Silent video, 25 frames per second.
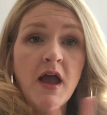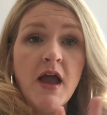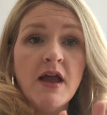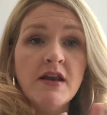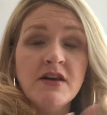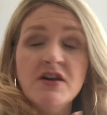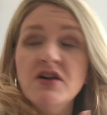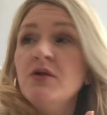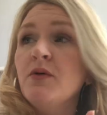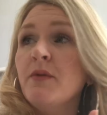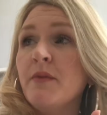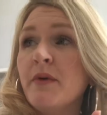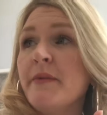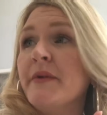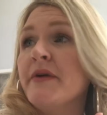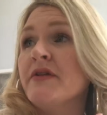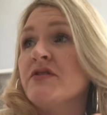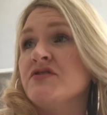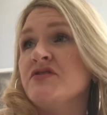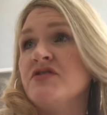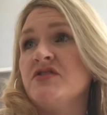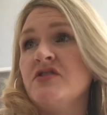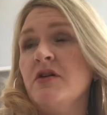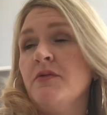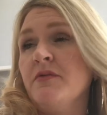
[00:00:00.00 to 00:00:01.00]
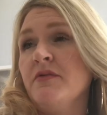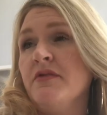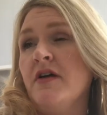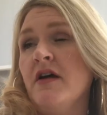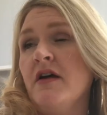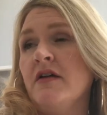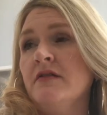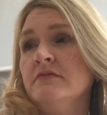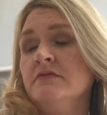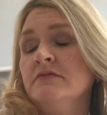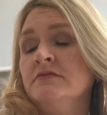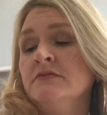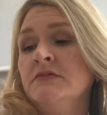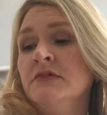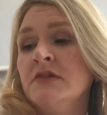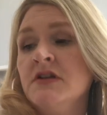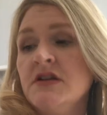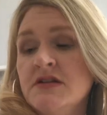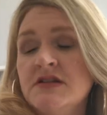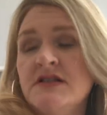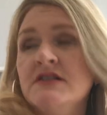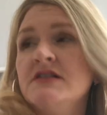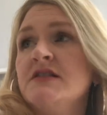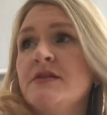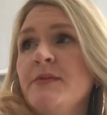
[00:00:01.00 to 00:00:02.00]
And you know, maybe I'll just start with that
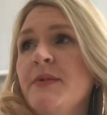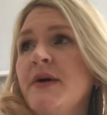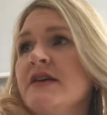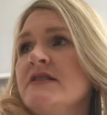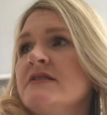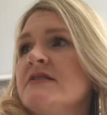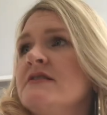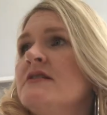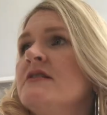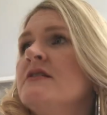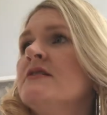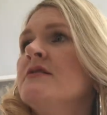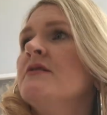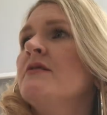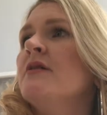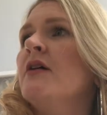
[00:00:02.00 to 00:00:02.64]
because it's the best.